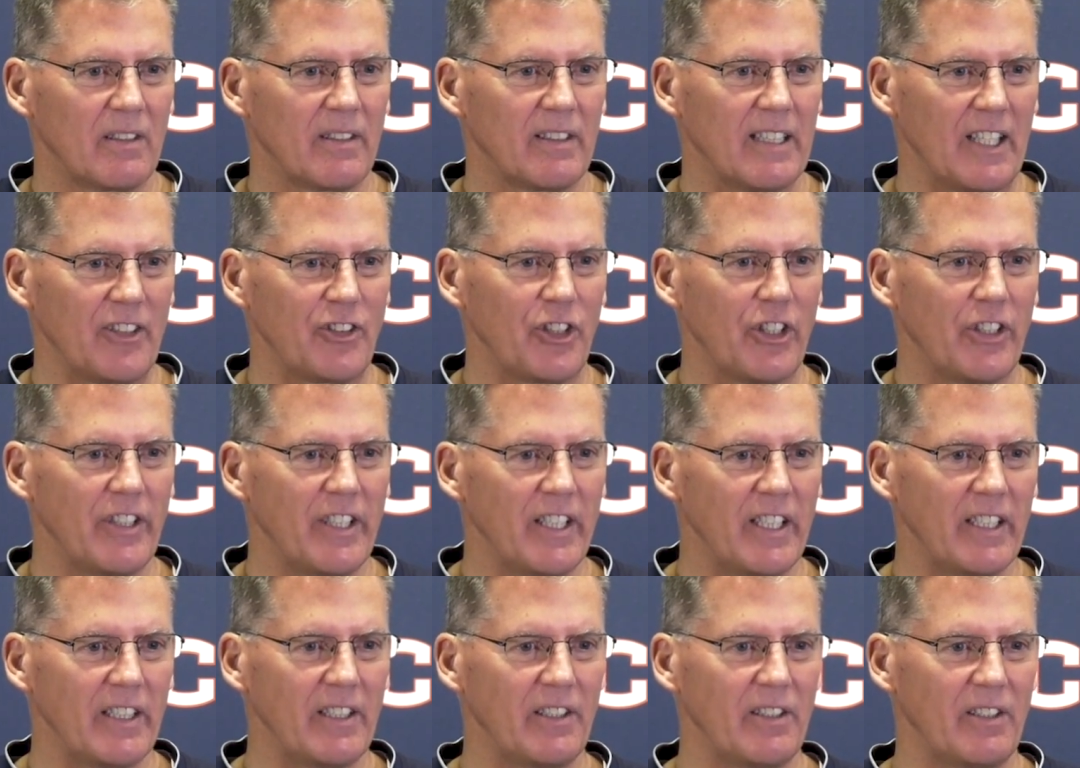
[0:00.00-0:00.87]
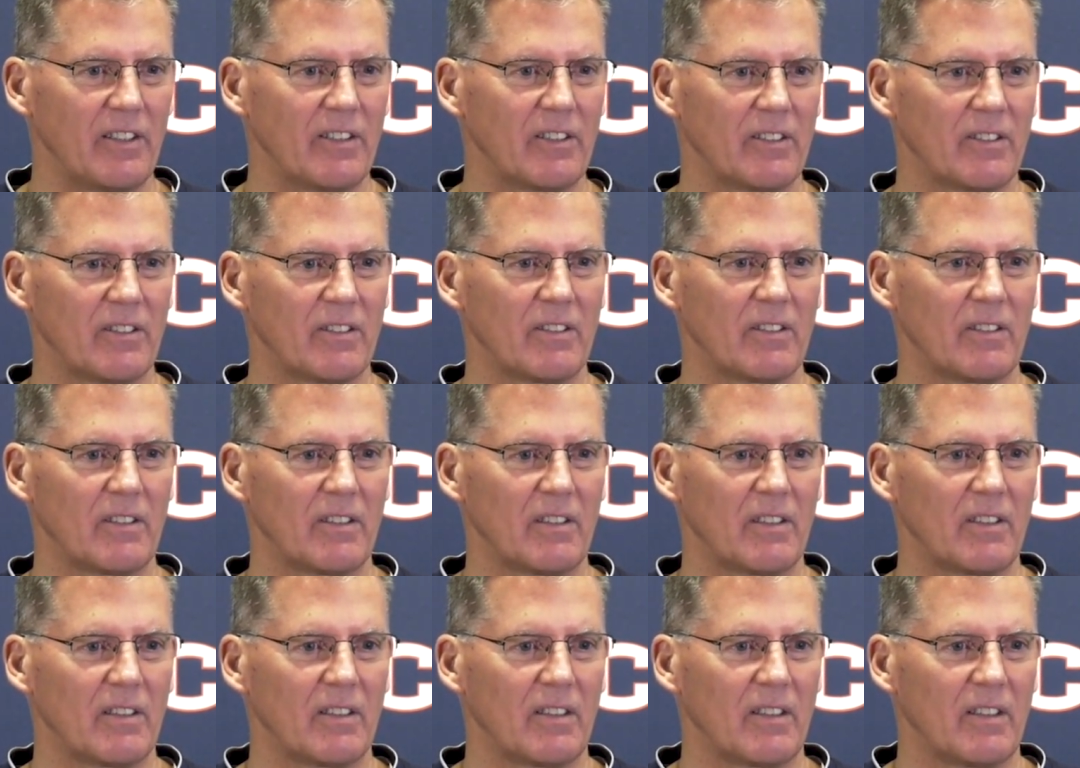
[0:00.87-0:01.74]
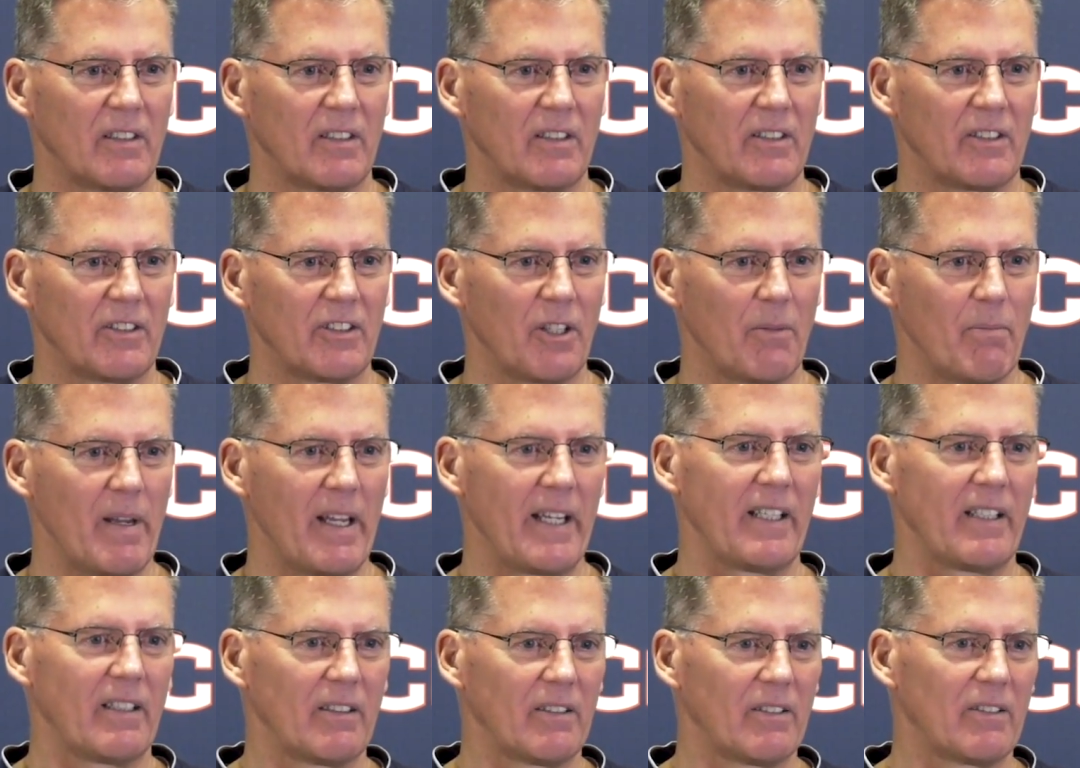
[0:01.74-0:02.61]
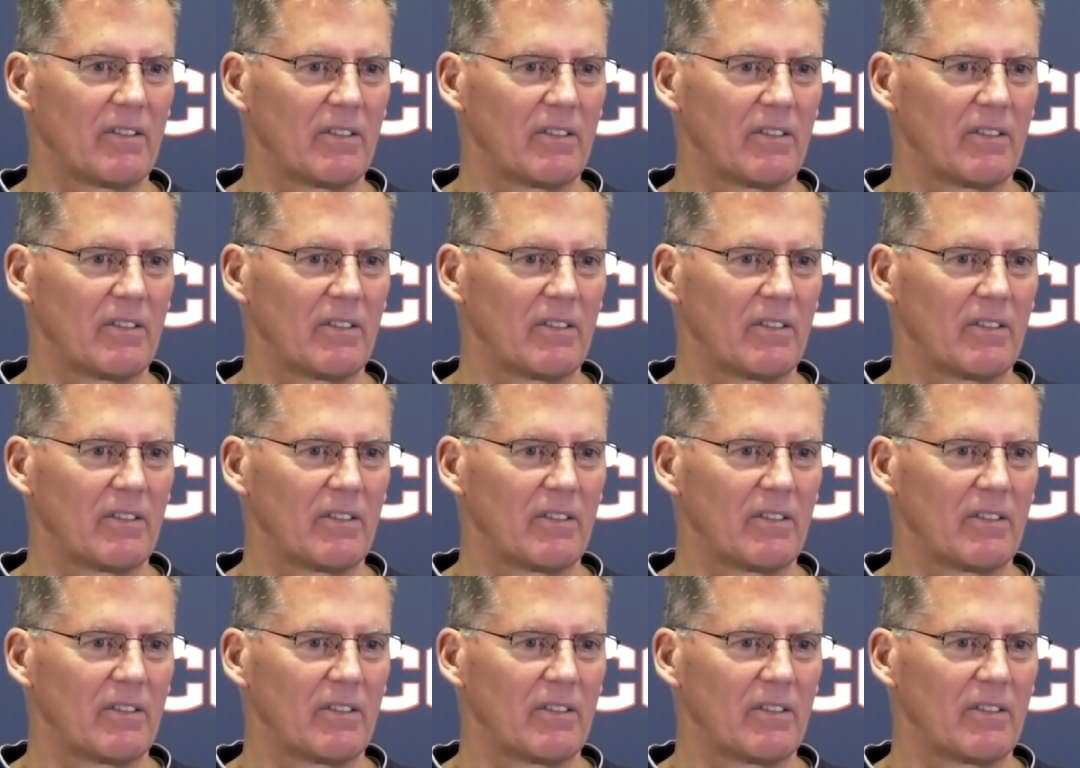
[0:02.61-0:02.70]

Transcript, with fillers: that you need to make,